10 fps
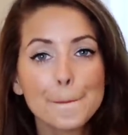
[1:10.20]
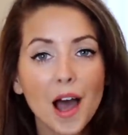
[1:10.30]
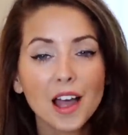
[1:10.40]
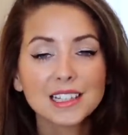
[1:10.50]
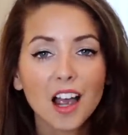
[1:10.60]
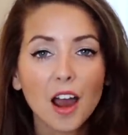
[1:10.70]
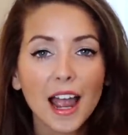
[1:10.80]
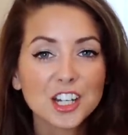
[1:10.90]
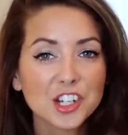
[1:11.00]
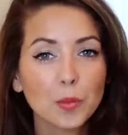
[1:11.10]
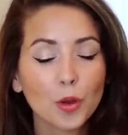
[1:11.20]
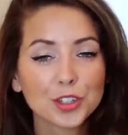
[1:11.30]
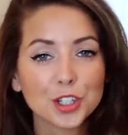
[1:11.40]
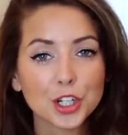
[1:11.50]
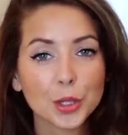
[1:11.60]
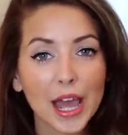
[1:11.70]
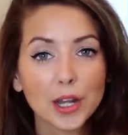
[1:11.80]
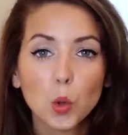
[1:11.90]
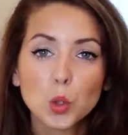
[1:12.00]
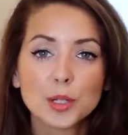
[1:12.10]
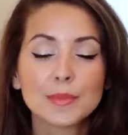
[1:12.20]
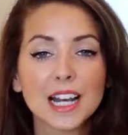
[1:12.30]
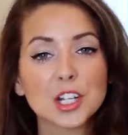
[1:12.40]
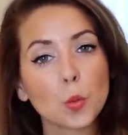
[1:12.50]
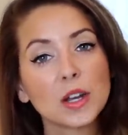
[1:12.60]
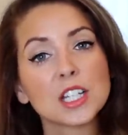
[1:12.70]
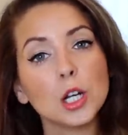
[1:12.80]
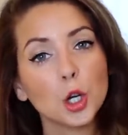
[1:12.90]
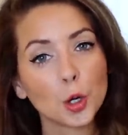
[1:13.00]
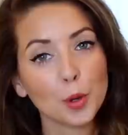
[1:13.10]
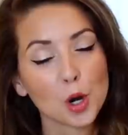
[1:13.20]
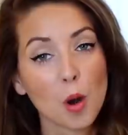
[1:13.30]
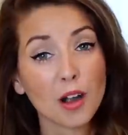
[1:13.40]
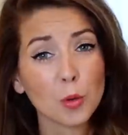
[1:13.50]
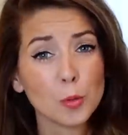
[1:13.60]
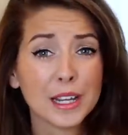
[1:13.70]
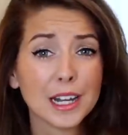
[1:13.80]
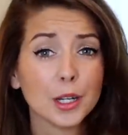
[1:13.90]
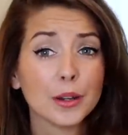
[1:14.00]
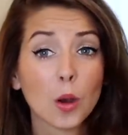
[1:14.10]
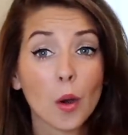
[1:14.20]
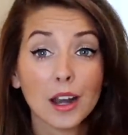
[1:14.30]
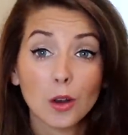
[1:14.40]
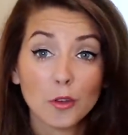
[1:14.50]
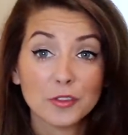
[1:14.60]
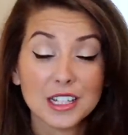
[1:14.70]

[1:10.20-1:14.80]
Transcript: but I actually want to do an autumn slash winter lookbook where I will be including quite a lot